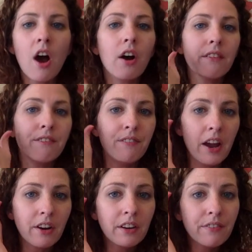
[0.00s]
Our
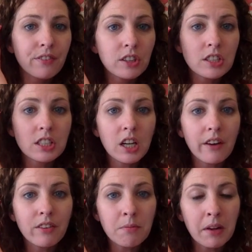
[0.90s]
very first
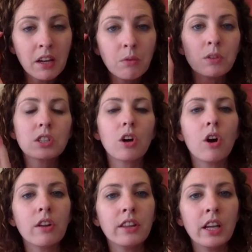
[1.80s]
government was
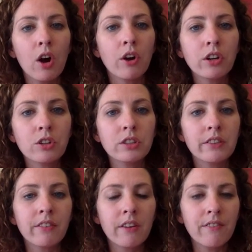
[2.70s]
called the Articles
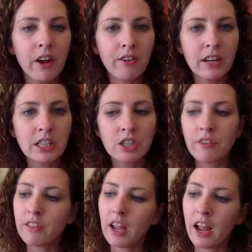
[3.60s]
of Confederation
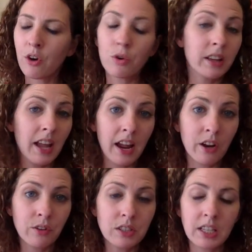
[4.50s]
or the
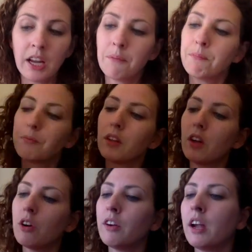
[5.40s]
AOC,
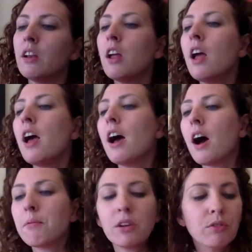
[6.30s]
all right?
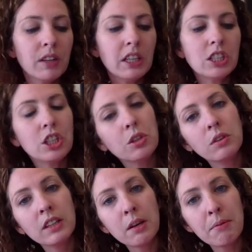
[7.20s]
I'm going to read to you
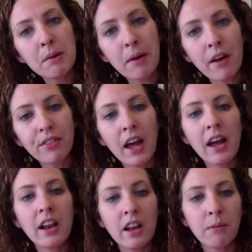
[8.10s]
a little bit about
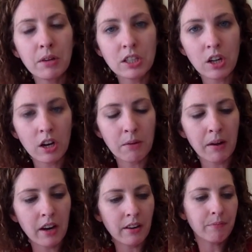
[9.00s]
that, and then I'm going to talk
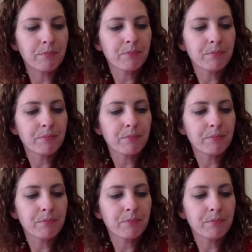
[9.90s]
about it.